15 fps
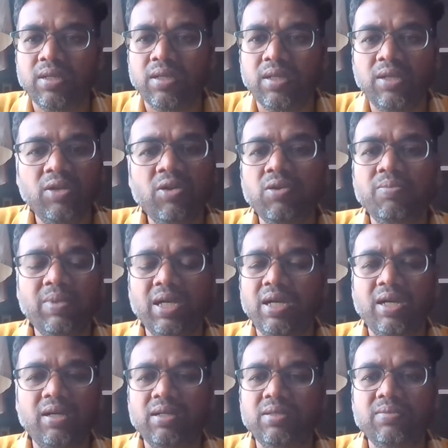No,
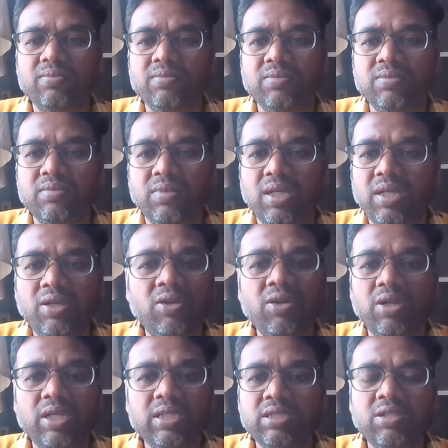no,
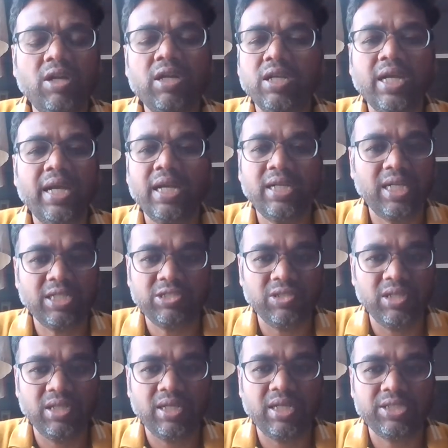it's not correct
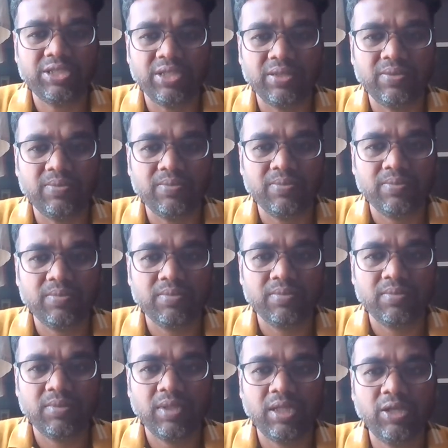actually, Harshad.
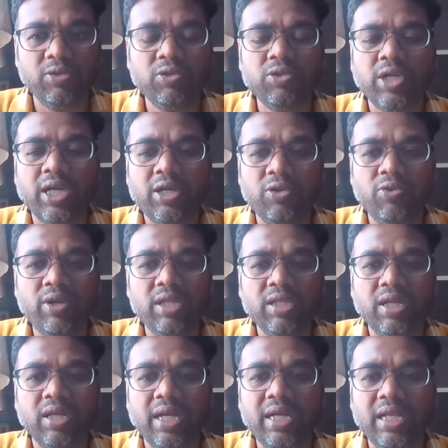You are doing
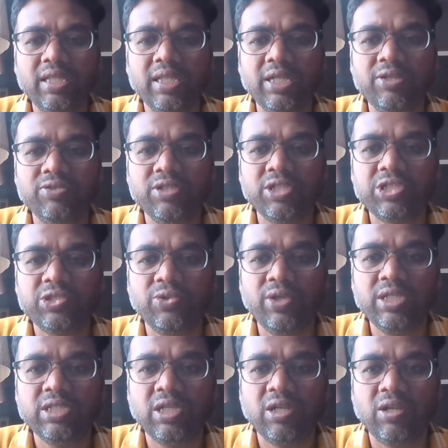the writing, the user
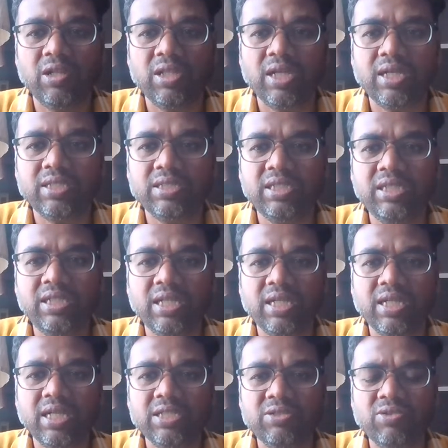stories and all that. Senior
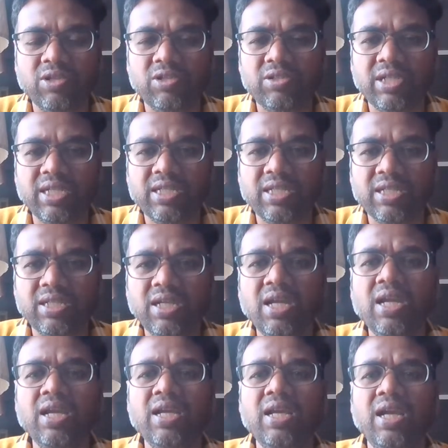guys who are taking.
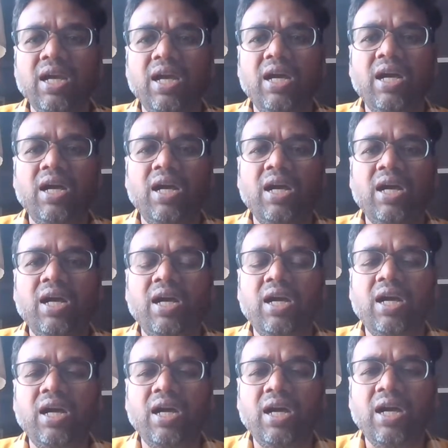
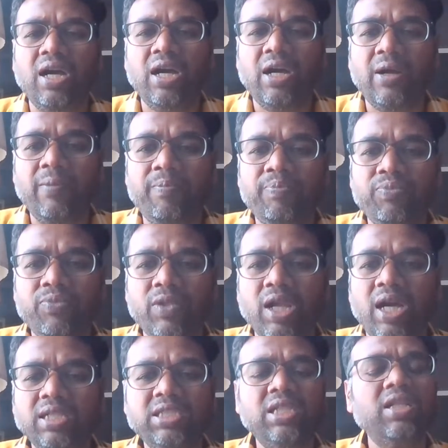Uh,
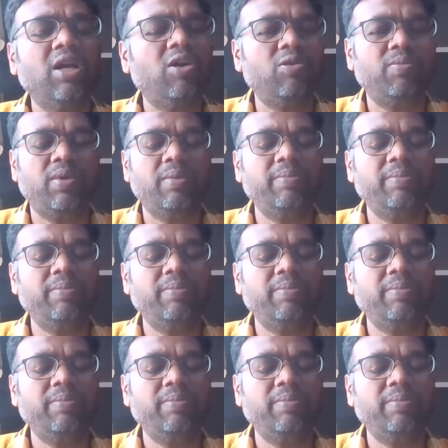Harshad, how? I